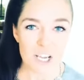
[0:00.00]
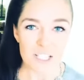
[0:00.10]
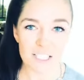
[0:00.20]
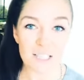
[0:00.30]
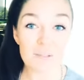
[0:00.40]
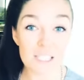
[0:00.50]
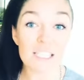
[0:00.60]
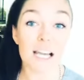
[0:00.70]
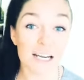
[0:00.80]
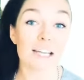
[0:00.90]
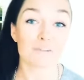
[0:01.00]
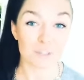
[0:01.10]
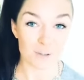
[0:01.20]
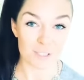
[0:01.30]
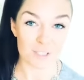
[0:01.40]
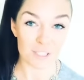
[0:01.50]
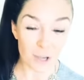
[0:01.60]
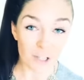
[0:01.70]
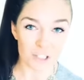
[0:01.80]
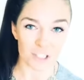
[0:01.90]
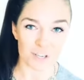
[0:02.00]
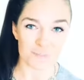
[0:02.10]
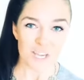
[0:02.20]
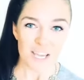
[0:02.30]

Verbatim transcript: So that was the Young Influencers Scholarship.